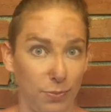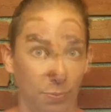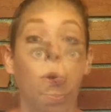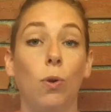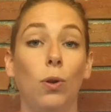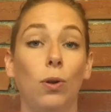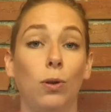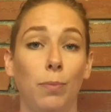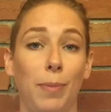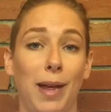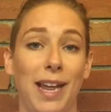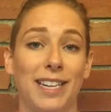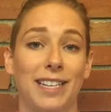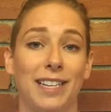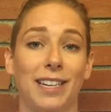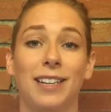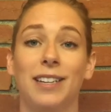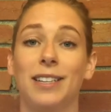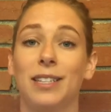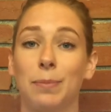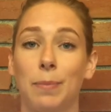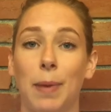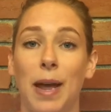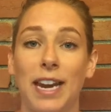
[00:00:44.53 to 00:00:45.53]
All matter
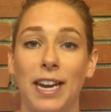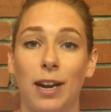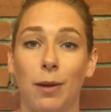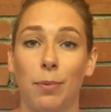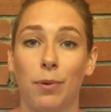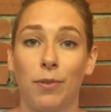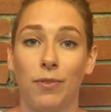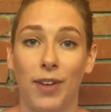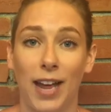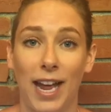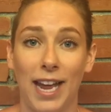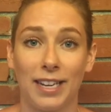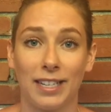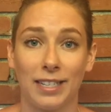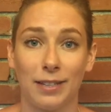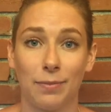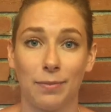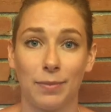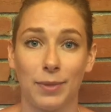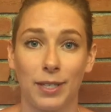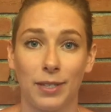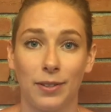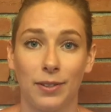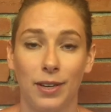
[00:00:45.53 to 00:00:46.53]
is made up of
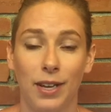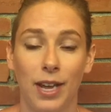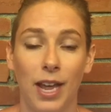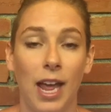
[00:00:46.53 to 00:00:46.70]
atoms,